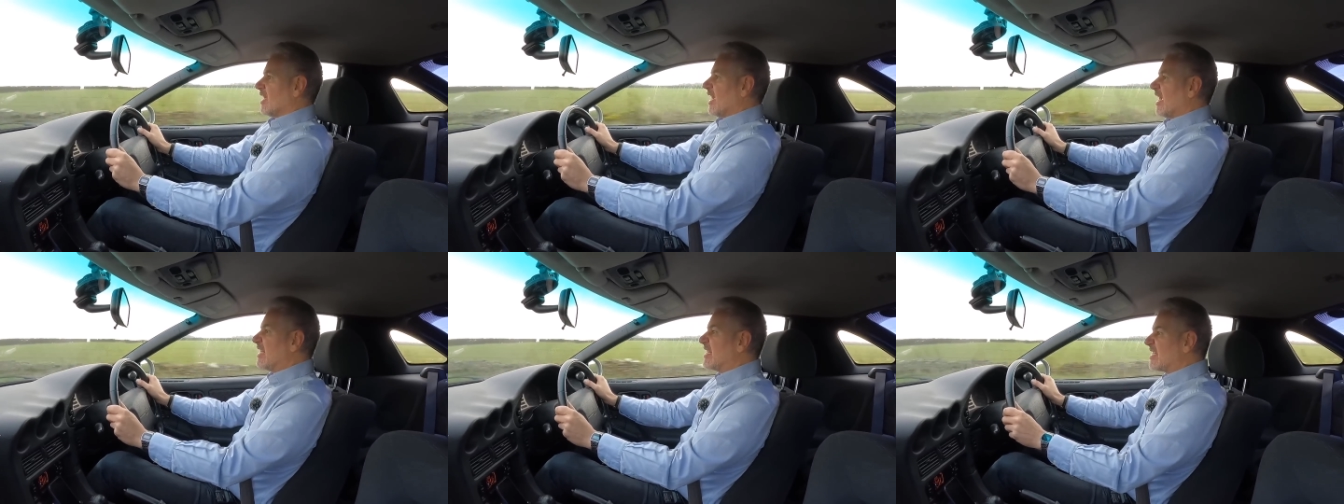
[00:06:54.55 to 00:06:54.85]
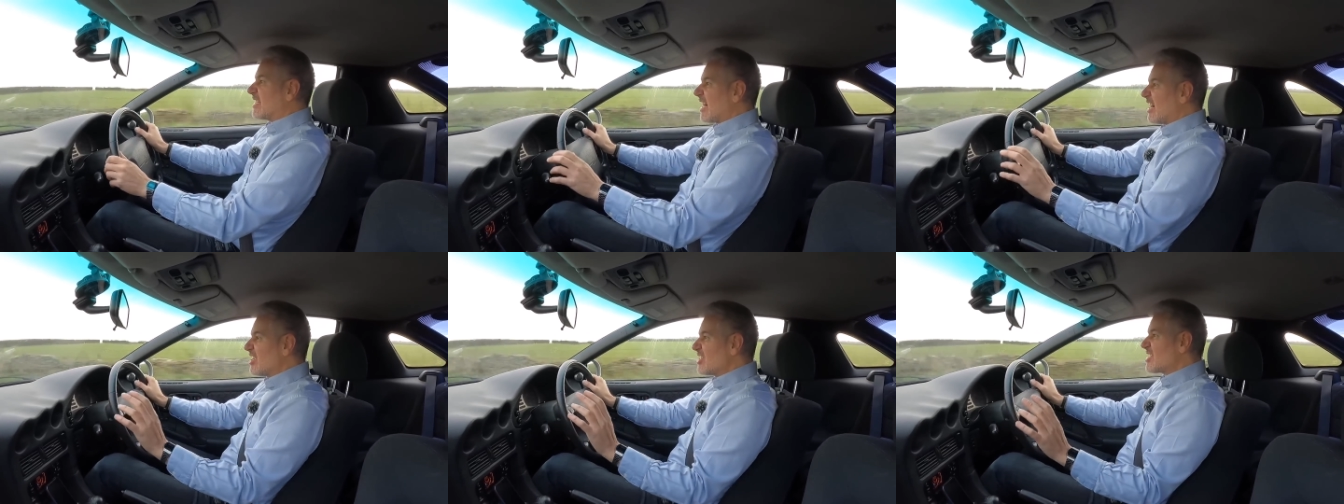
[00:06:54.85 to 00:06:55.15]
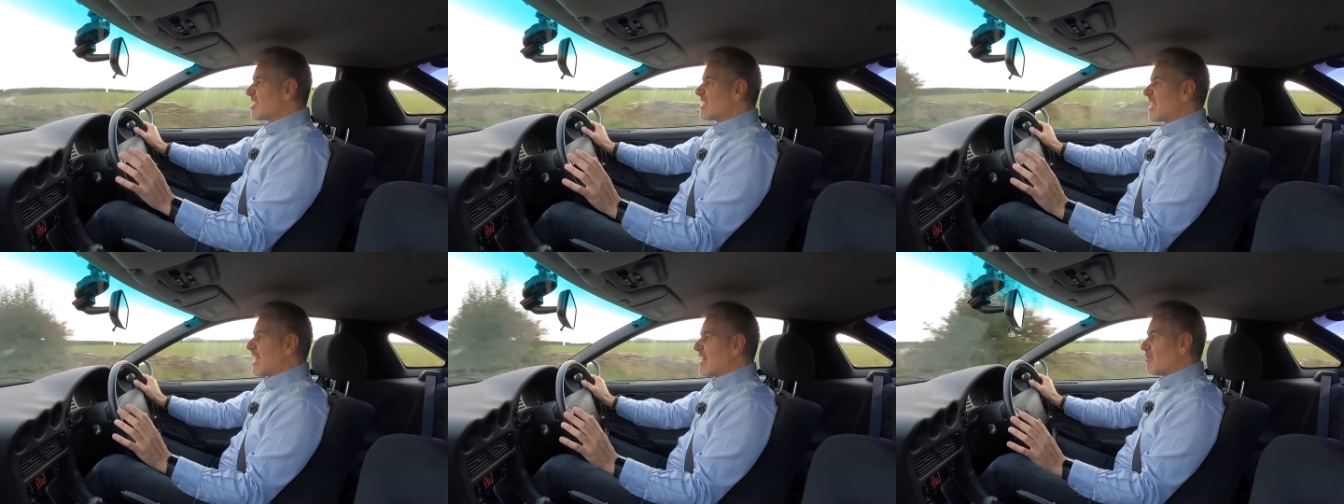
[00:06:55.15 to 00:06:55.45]
It does
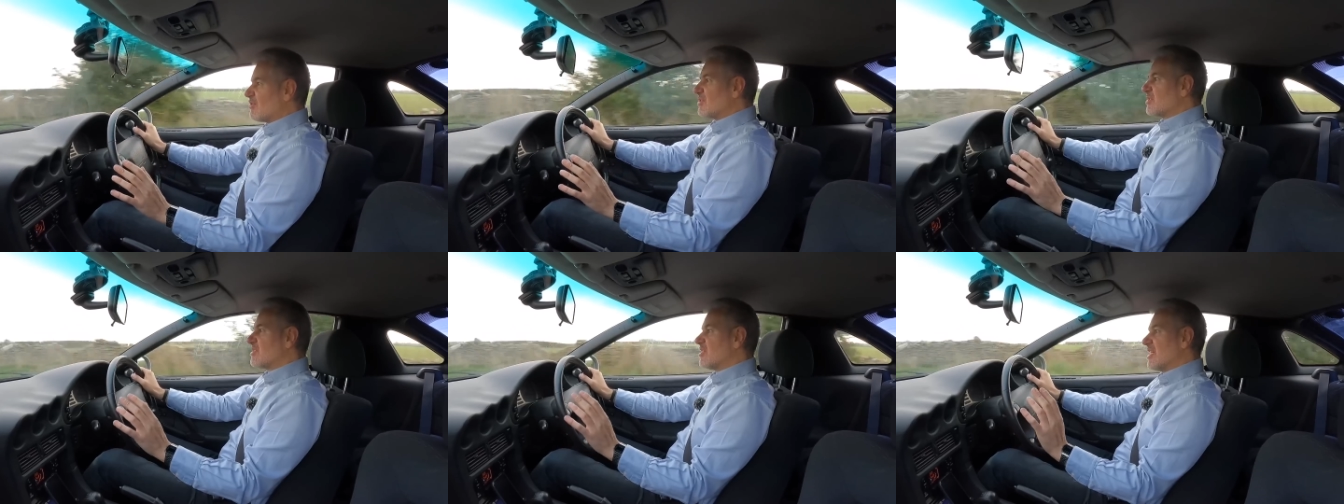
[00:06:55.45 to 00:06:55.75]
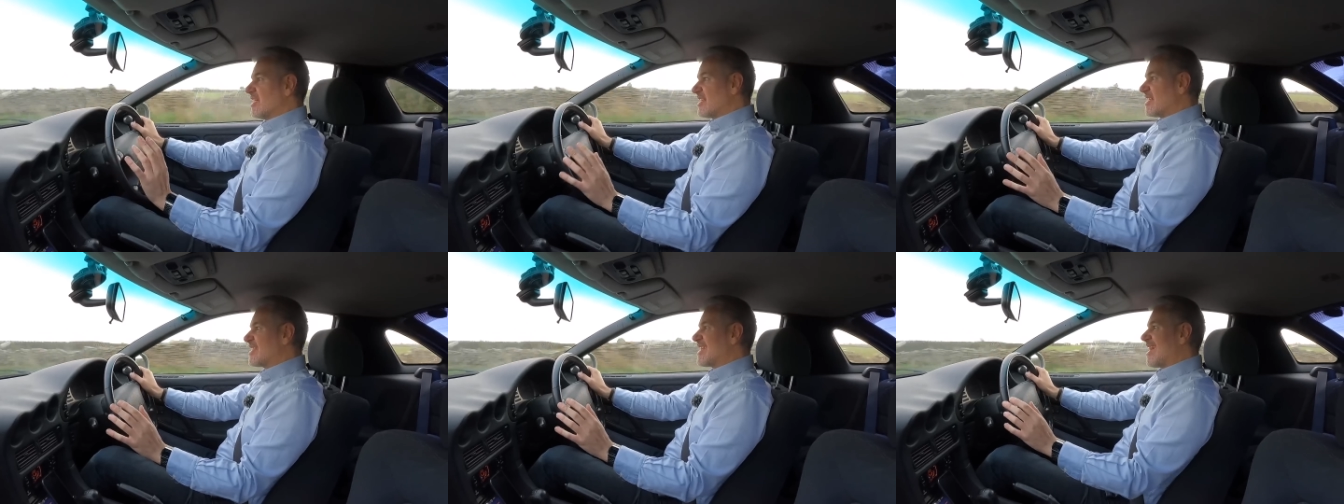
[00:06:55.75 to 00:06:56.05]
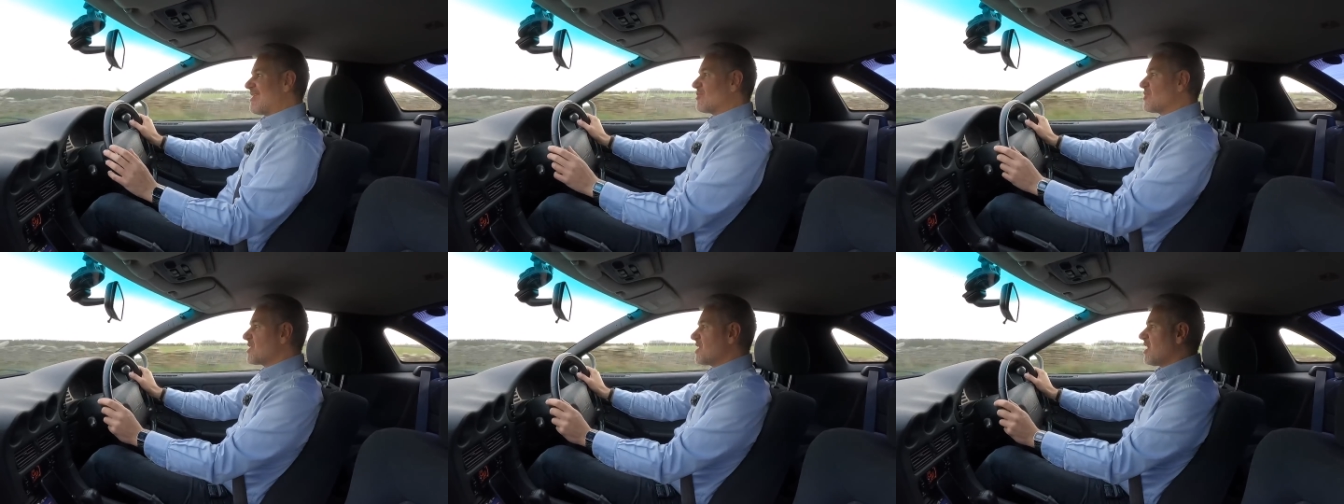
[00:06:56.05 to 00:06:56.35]
sound, it
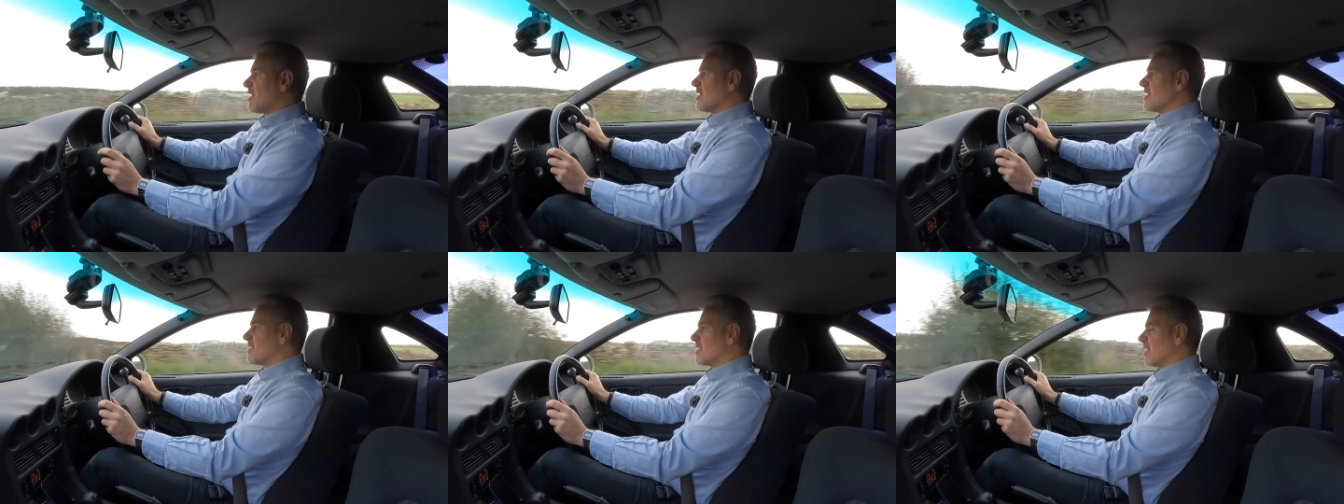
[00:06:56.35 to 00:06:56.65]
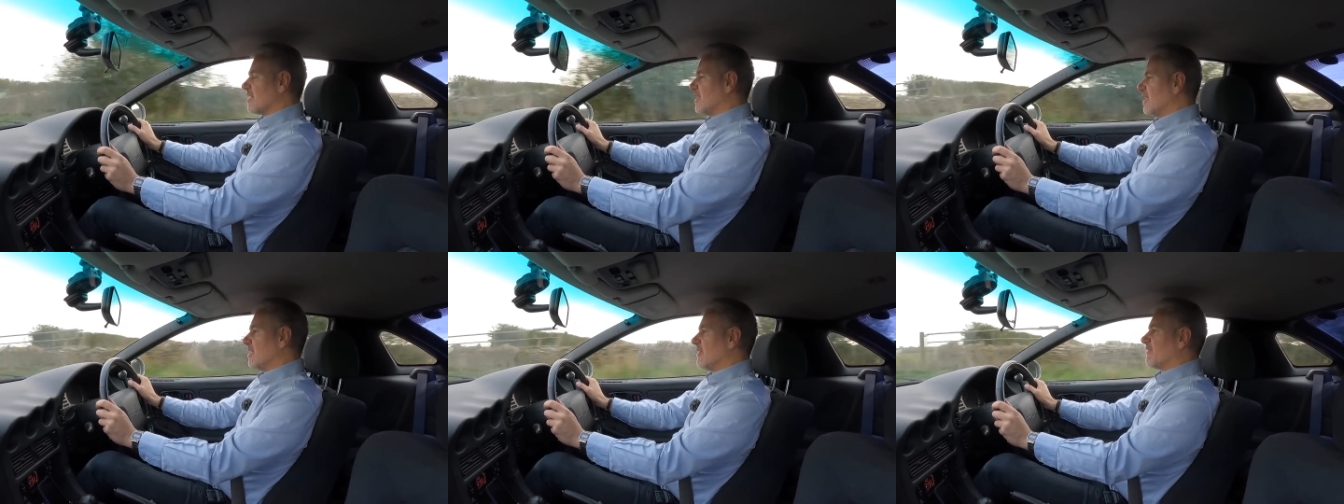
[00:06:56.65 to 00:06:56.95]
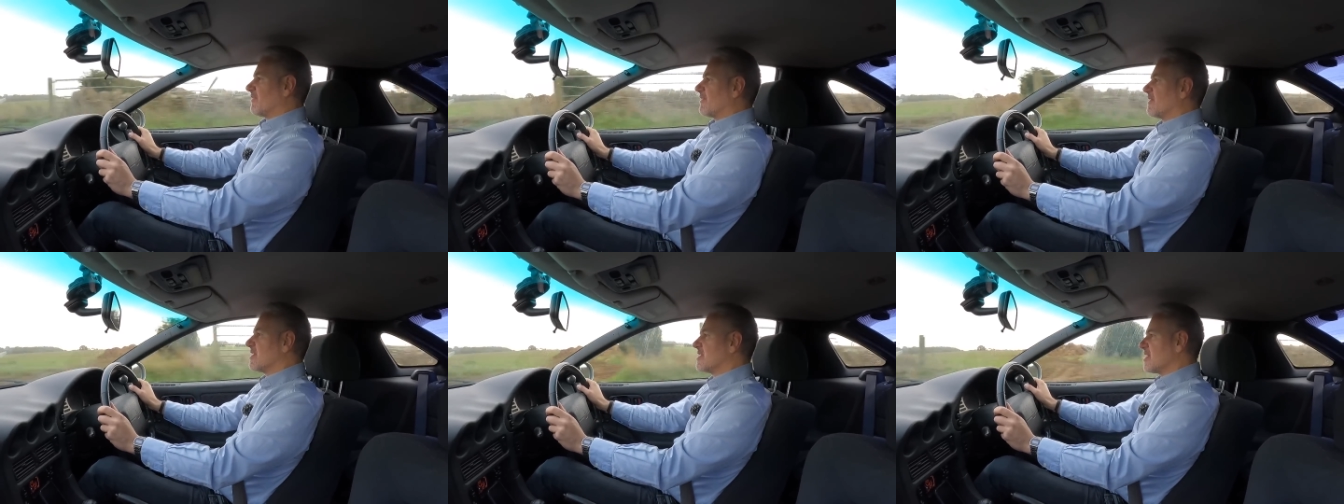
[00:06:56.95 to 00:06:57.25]
sounds nice, I think,
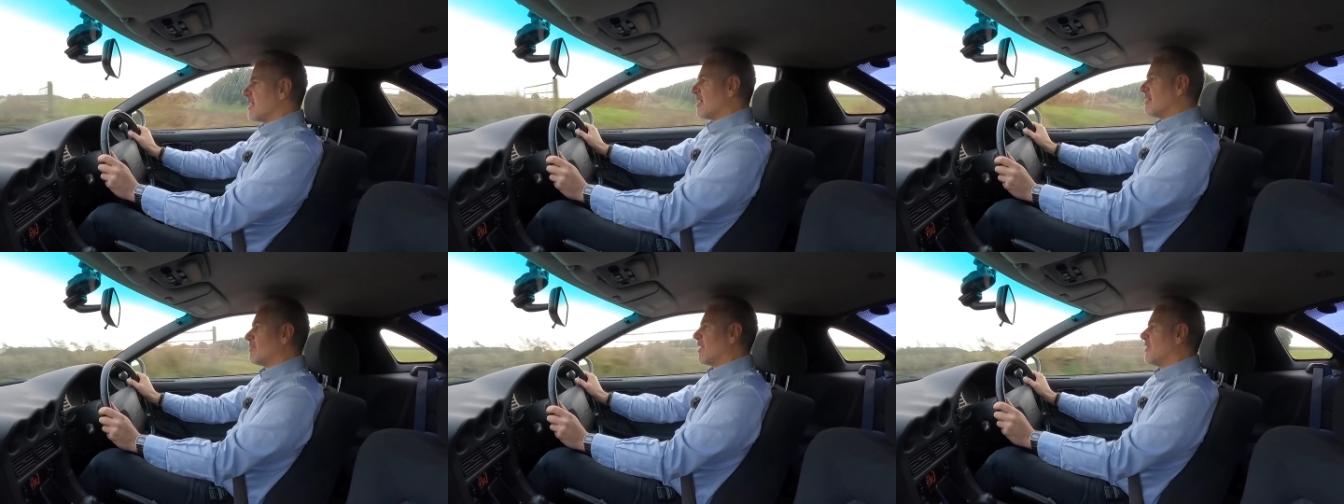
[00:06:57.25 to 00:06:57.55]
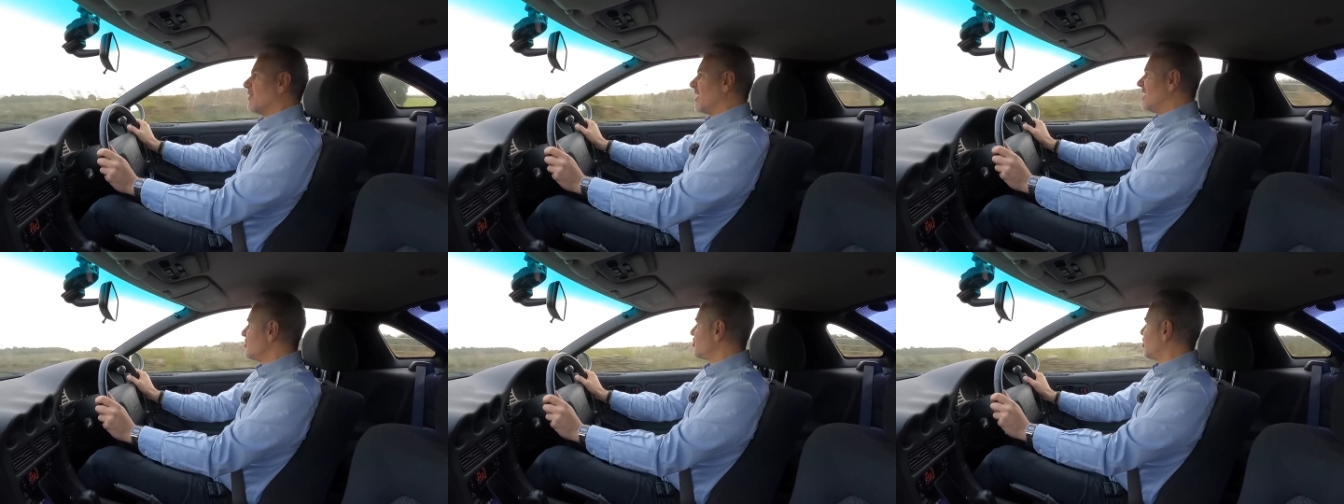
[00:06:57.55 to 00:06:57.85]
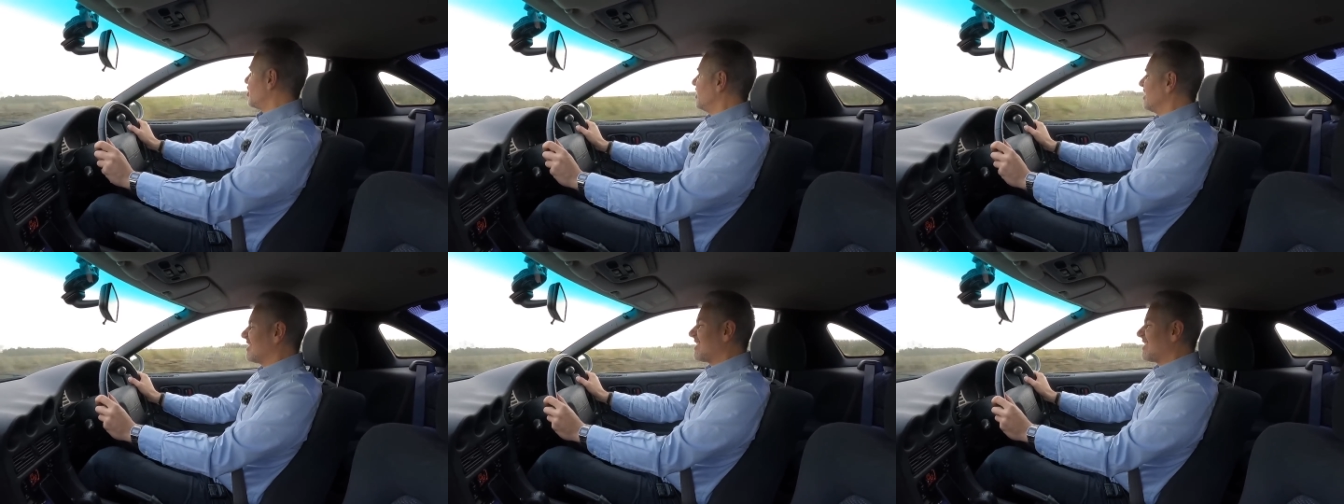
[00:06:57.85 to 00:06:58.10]
for a turbo engine.